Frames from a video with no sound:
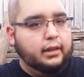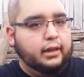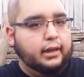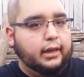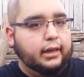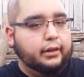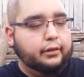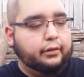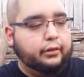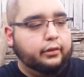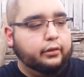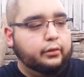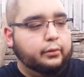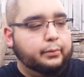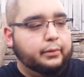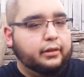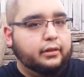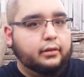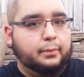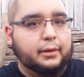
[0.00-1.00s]
I
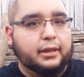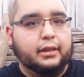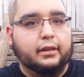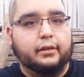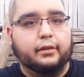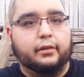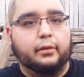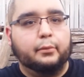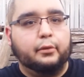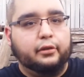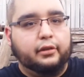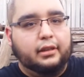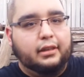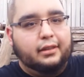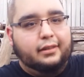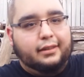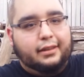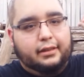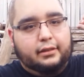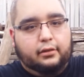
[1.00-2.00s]
assume it's because they're mostly
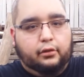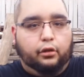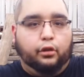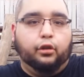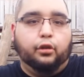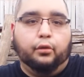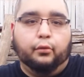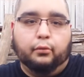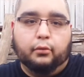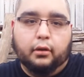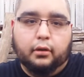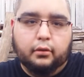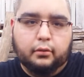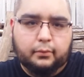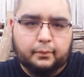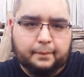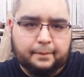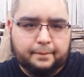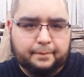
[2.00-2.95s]
designed to throw